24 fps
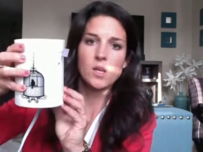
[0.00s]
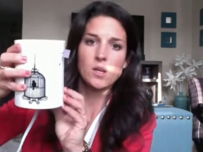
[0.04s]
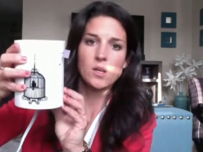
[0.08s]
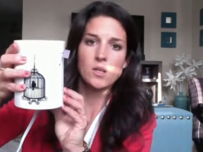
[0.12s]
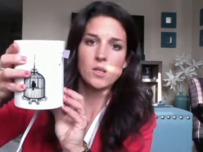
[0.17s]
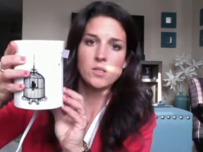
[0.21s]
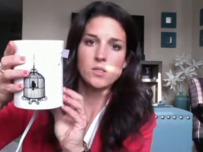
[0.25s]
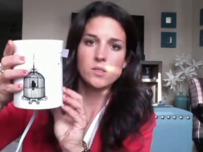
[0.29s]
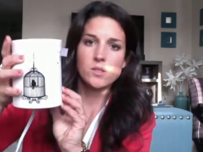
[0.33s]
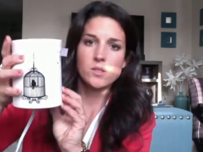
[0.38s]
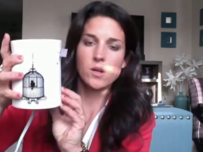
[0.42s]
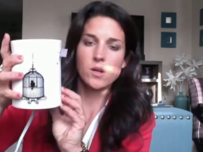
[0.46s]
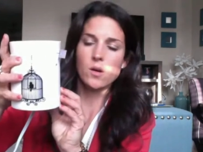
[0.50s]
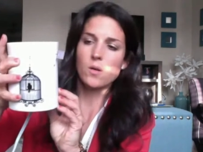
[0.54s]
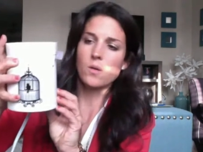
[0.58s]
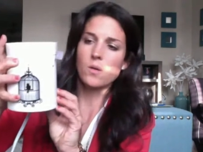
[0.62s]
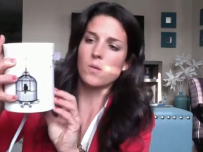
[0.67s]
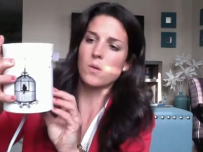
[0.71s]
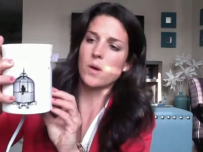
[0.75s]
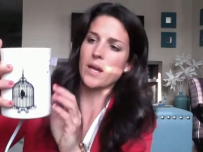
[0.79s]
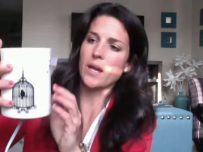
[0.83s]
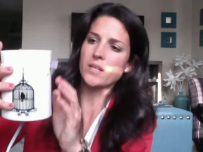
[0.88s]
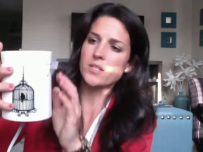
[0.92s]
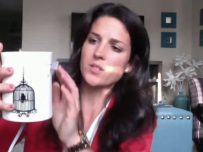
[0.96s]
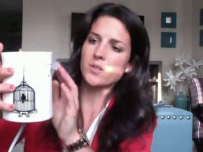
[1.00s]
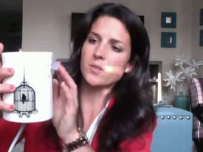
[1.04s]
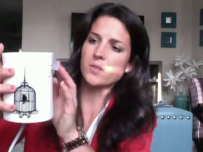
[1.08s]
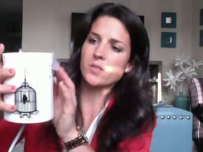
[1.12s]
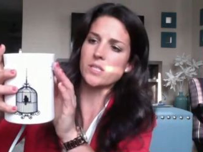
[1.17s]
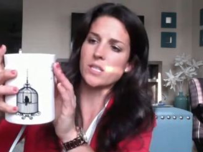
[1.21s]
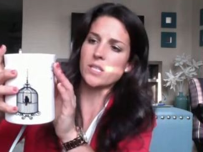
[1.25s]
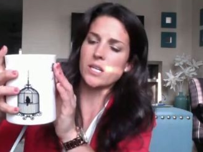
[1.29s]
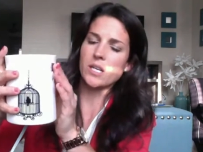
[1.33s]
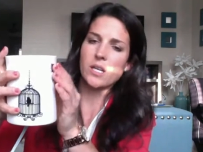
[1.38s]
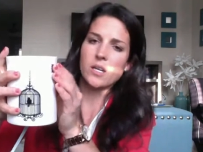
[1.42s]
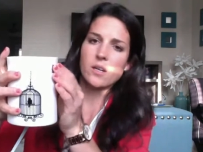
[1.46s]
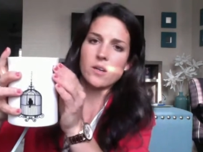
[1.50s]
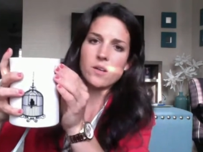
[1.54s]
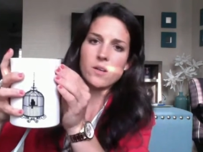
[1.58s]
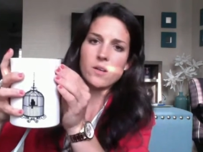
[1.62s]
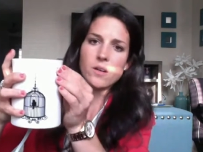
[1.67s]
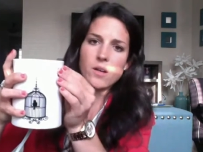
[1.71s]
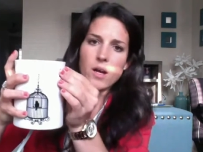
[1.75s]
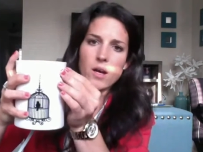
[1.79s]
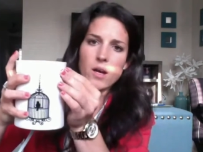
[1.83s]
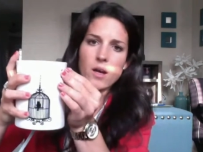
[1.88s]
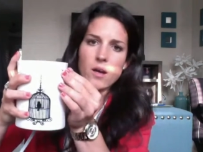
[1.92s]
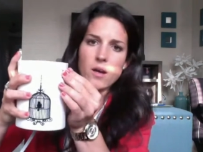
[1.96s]
So as you see
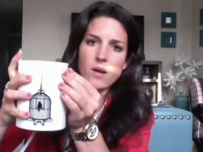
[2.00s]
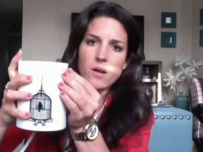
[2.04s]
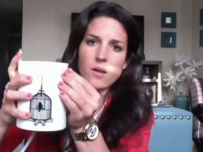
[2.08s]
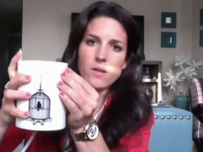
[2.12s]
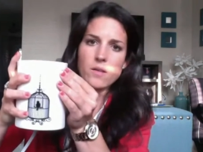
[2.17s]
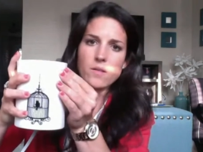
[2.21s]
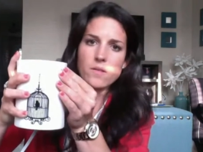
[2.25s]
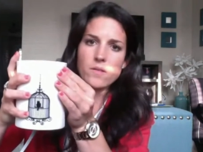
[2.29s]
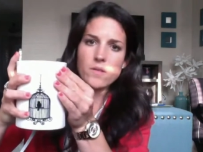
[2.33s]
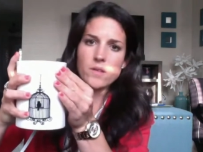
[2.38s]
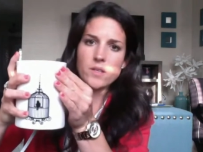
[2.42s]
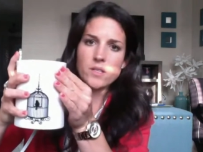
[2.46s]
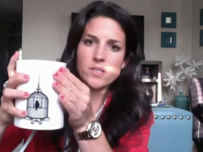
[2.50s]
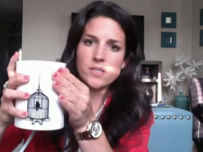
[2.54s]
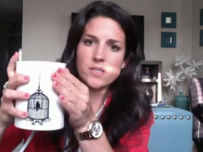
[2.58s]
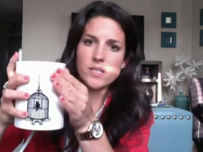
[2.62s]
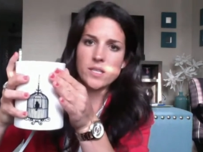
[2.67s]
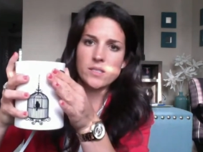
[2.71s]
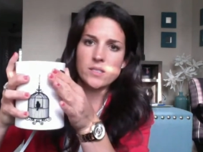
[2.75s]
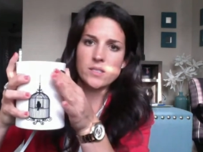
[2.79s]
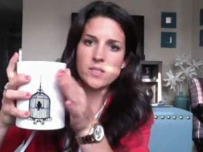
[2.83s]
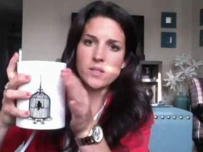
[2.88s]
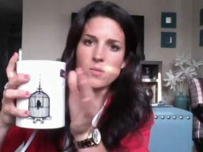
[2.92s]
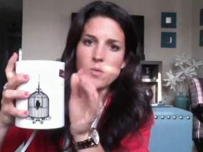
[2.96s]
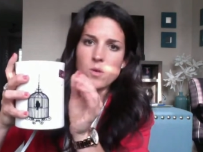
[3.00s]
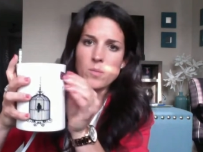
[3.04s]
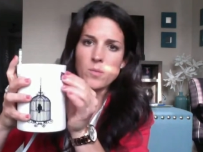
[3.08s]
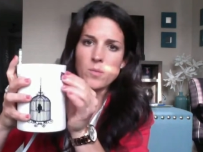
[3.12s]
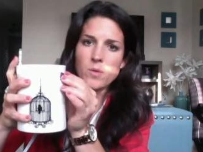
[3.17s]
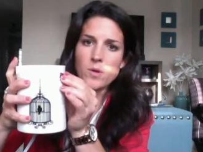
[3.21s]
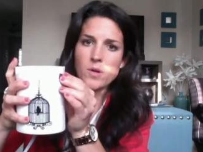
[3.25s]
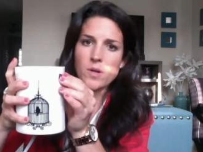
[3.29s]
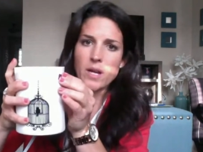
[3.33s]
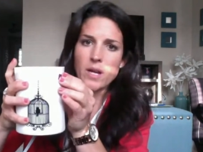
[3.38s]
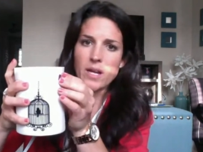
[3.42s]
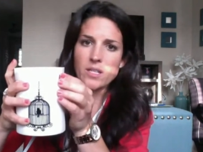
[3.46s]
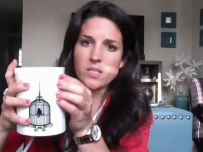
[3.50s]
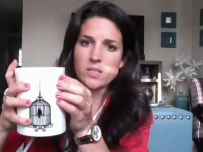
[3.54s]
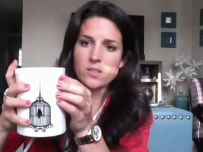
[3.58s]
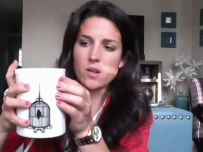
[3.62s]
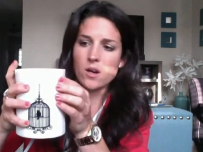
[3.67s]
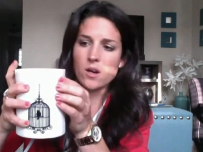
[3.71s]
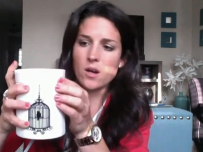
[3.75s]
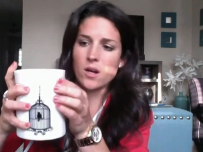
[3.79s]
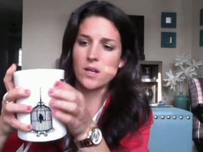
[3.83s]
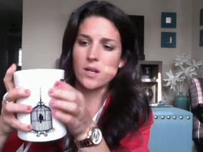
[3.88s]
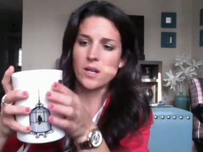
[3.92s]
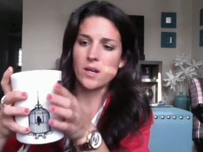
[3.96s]
here, this Scentsy warmer has
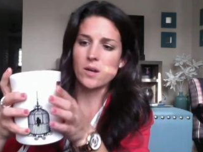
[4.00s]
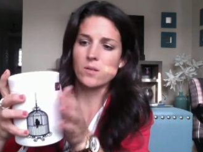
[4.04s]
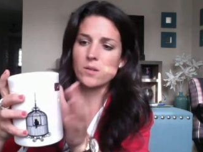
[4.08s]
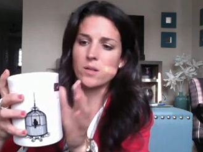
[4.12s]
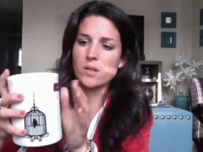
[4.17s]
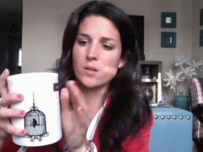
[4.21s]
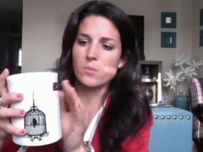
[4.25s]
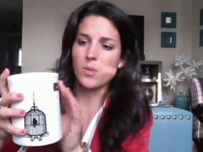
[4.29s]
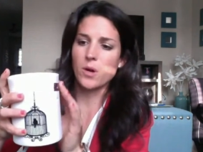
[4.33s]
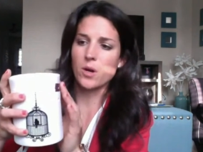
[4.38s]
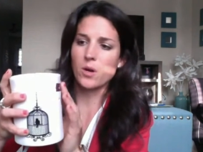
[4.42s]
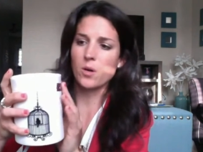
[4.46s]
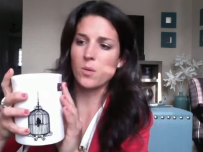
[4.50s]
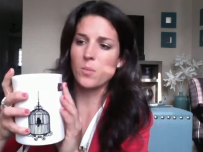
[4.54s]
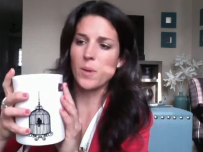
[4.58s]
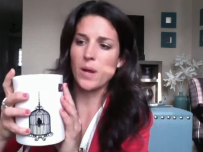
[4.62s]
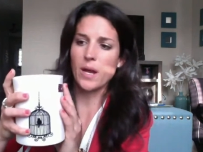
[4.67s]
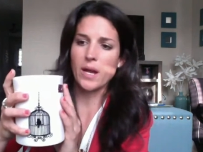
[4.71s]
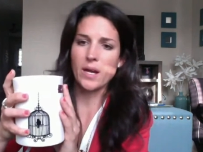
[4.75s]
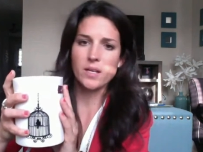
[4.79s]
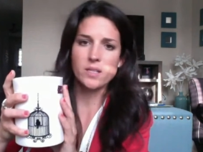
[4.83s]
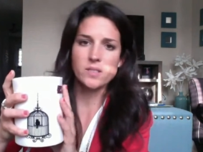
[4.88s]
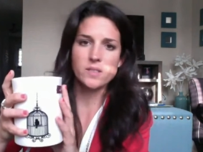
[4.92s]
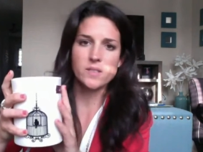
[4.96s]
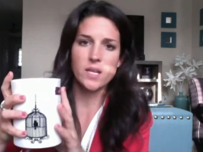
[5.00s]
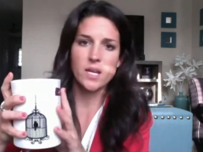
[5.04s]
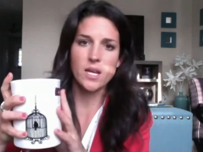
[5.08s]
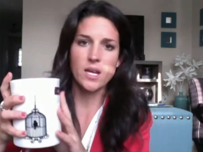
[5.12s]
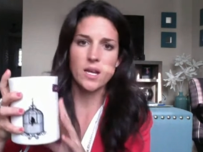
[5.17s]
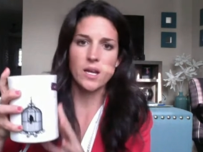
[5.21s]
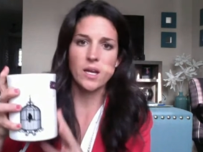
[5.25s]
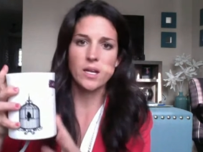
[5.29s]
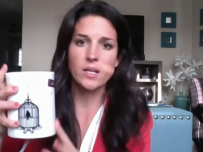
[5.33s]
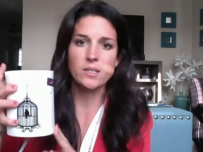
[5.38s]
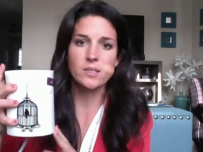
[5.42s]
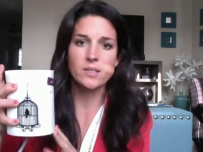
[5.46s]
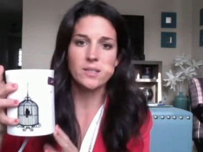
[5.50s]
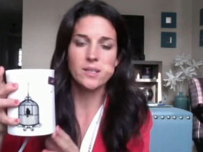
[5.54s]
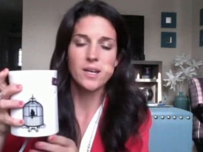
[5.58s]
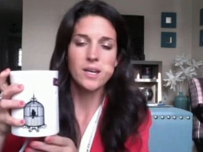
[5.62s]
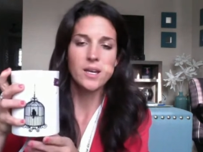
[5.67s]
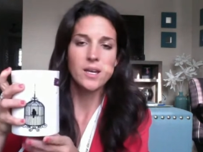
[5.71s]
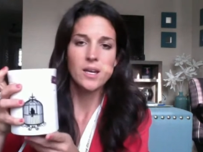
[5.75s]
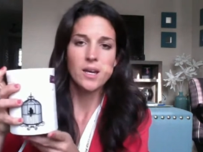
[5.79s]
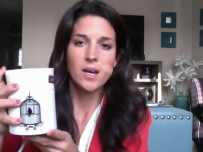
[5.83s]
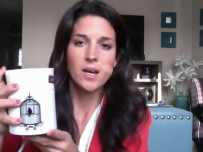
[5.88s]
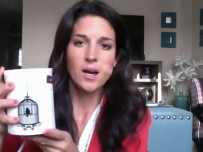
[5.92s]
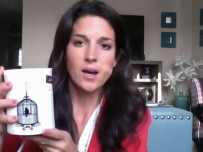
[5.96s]
gone out in borrow bags, and
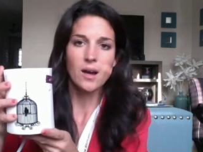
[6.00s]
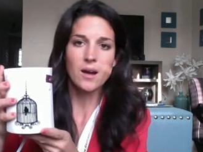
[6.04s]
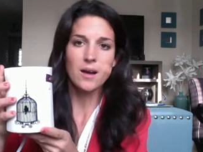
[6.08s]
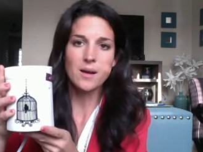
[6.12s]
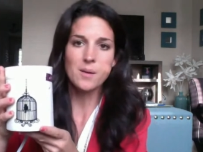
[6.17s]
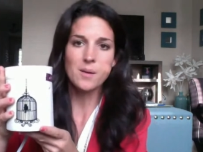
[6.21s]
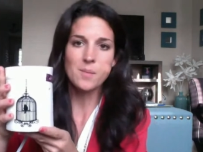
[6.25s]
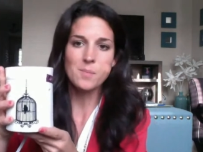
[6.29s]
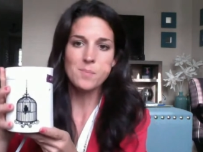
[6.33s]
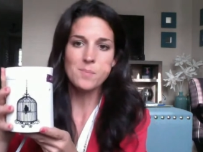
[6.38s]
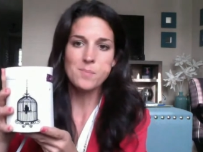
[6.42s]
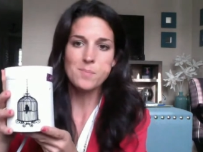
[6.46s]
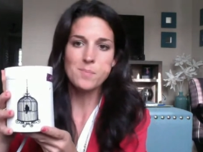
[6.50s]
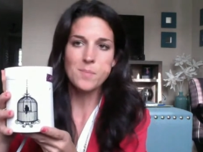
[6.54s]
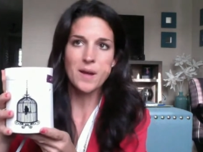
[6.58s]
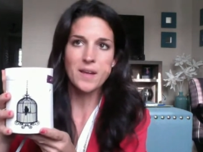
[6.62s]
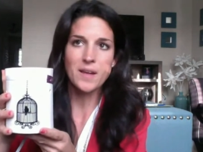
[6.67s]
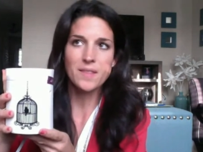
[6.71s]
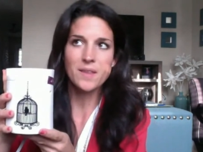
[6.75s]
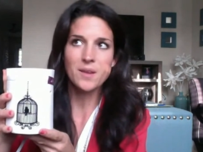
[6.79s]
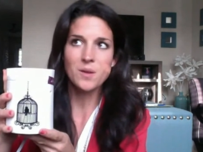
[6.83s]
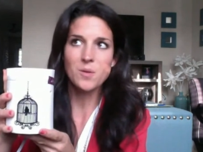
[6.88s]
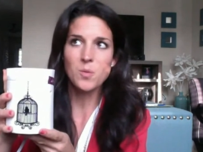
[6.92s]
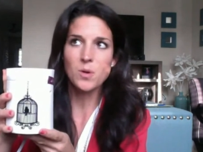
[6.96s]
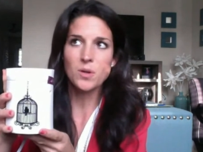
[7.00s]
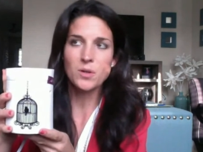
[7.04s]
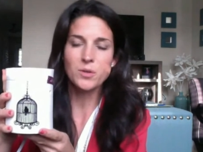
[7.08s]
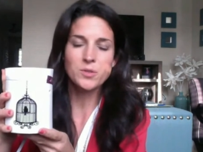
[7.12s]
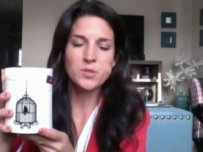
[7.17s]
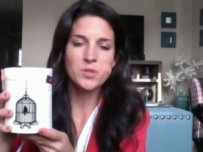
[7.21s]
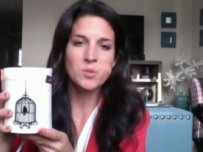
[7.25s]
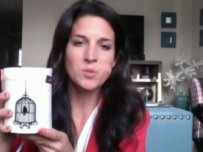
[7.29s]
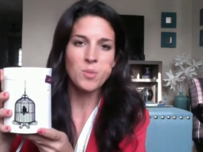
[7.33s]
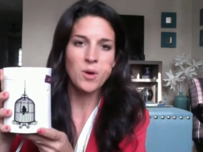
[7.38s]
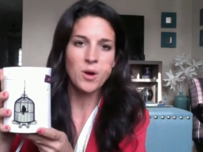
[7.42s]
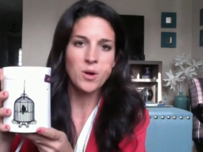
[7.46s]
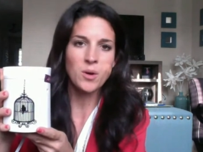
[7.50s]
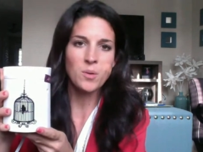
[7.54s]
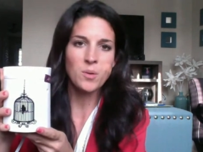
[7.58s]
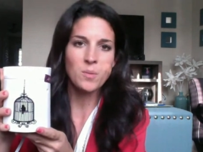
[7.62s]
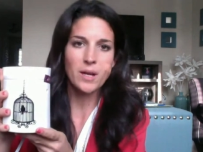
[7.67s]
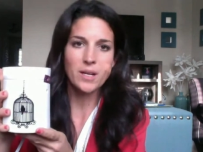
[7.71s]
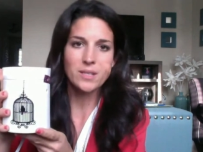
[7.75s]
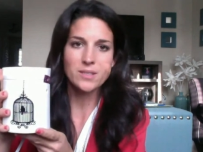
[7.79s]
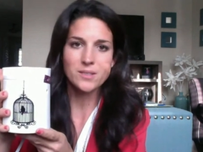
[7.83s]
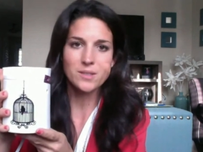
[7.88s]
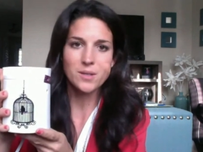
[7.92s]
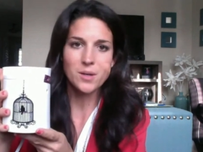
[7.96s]
I think 1 or 2 borrow
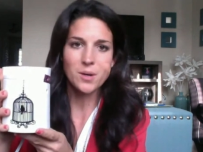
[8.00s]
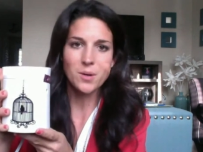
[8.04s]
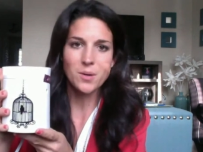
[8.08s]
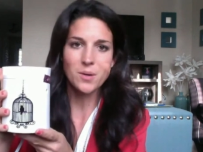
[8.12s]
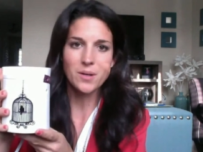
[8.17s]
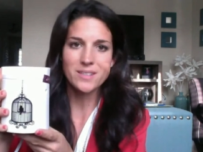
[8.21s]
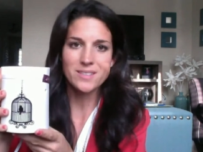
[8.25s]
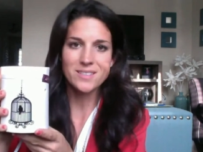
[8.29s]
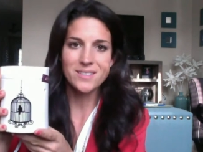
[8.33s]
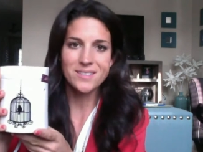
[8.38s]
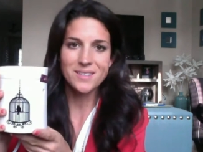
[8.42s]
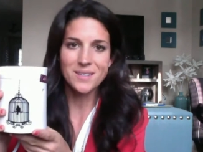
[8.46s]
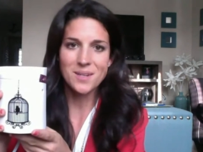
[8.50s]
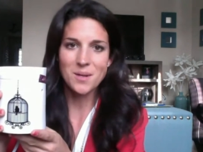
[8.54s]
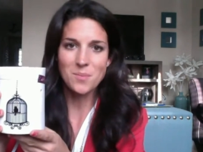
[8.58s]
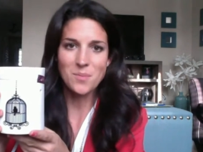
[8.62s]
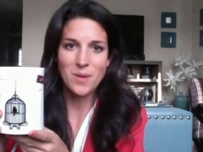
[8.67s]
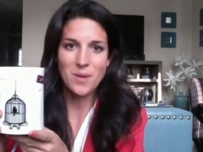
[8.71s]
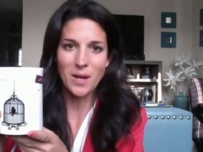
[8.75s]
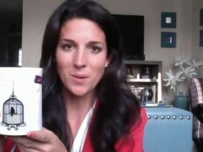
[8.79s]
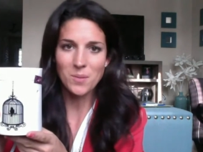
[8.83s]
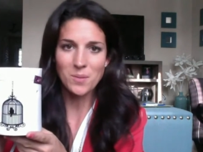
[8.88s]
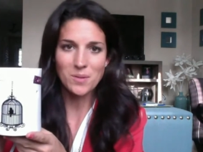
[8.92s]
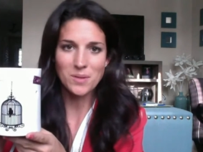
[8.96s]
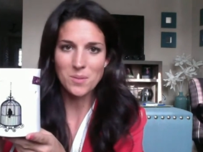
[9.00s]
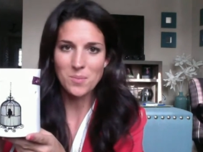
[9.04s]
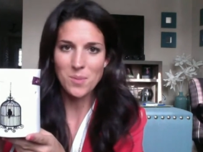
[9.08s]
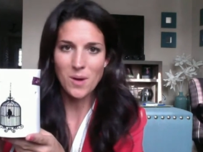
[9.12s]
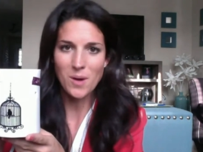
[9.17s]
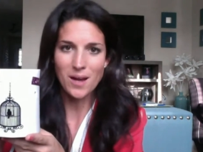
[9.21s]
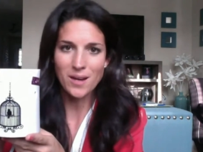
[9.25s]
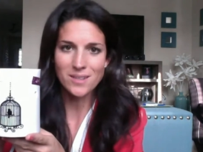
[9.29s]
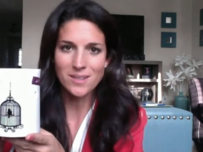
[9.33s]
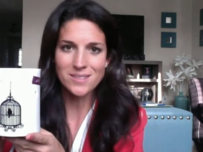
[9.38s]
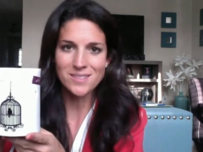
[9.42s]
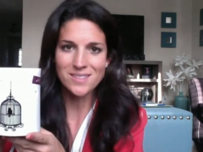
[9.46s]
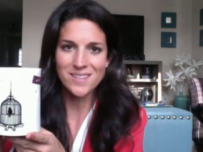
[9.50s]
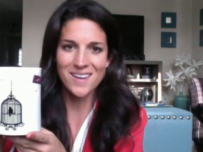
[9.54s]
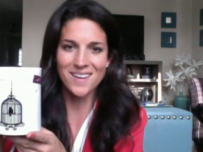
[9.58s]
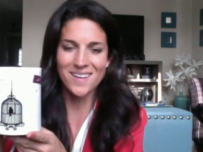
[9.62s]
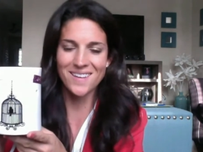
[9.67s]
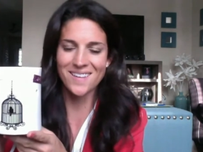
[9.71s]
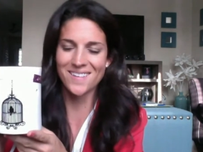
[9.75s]
bags ago, it didn't come back with the box.